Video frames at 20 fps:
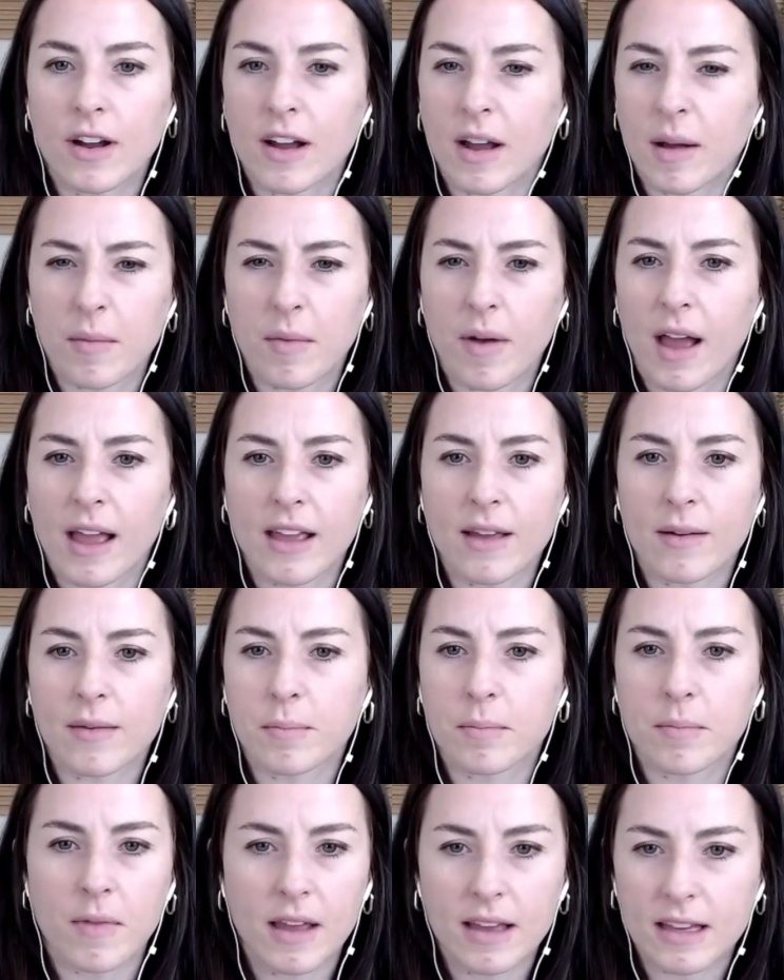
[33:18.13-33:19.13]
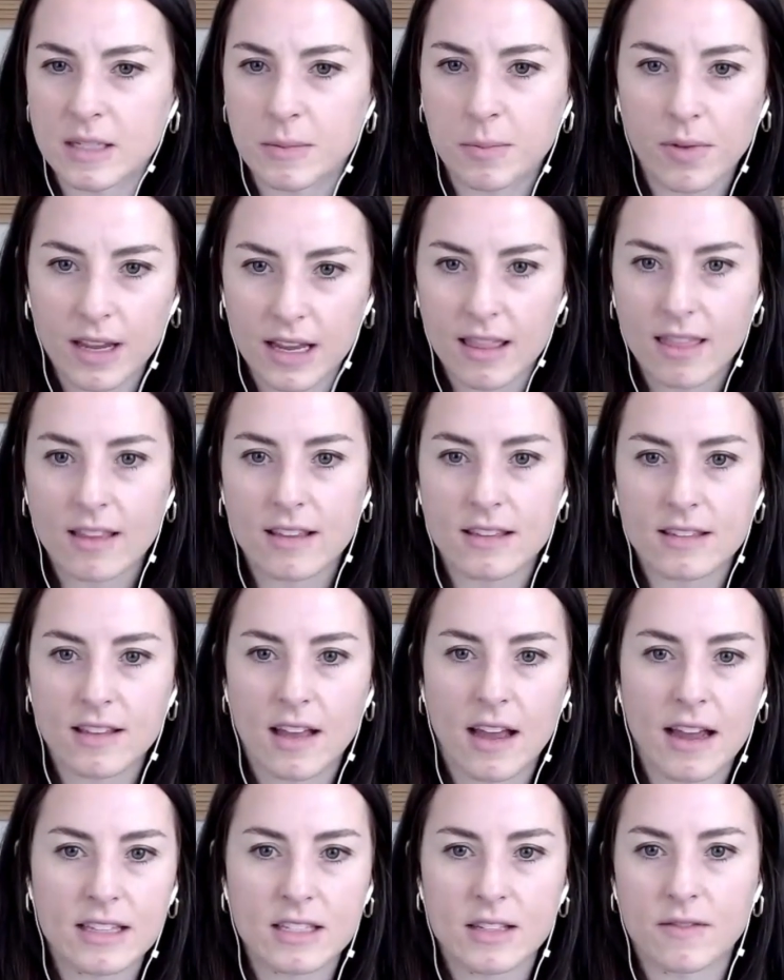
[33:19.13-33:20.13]
I'm, i explain the
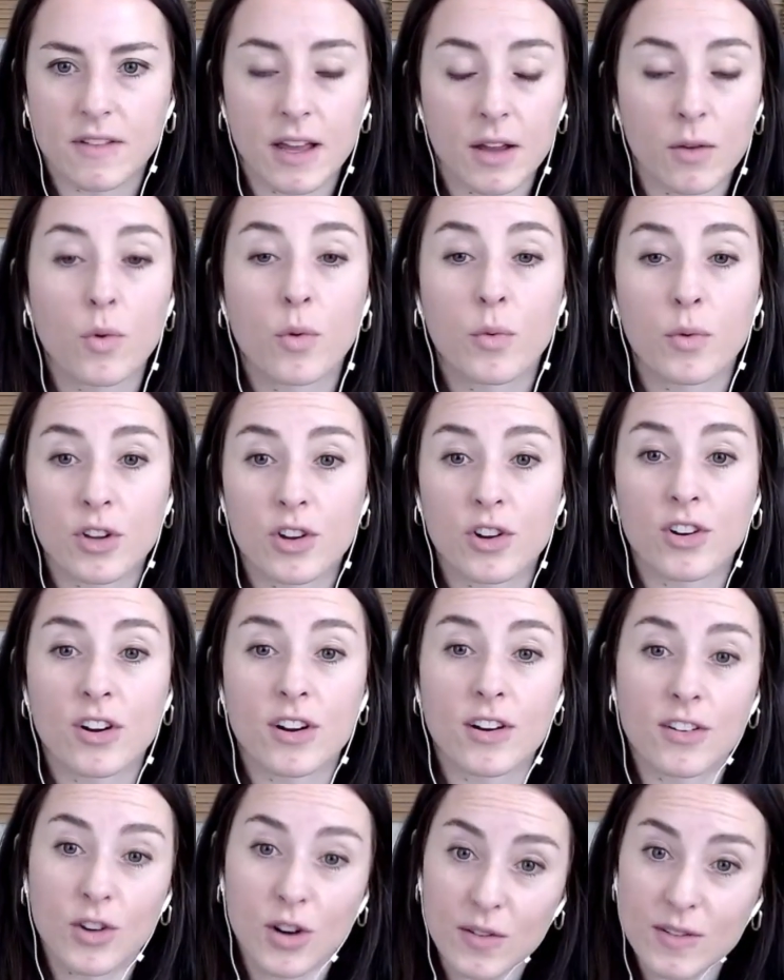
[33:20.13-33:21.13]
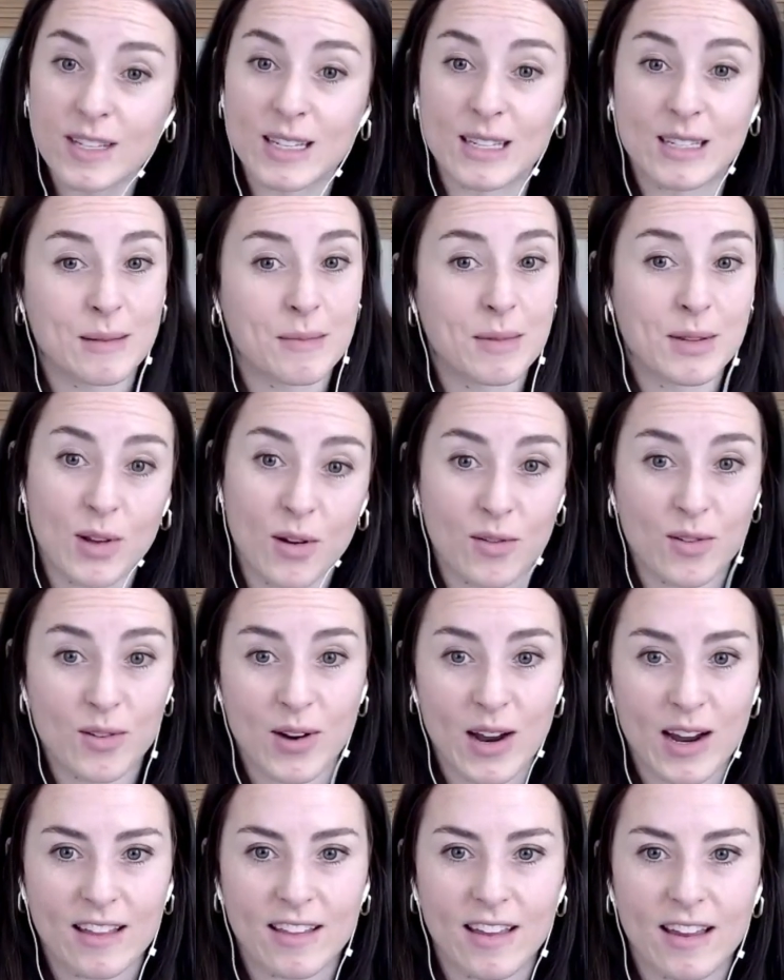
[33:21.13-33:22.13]
science of like, well, when your nerve system is
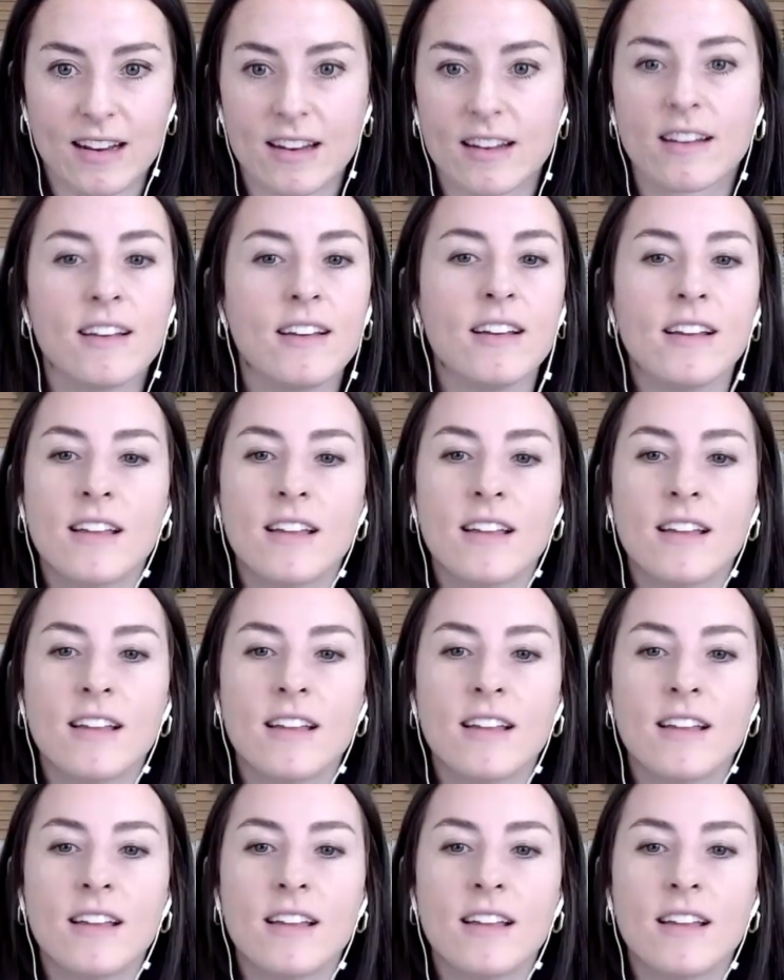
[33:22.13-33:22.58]
overregulated,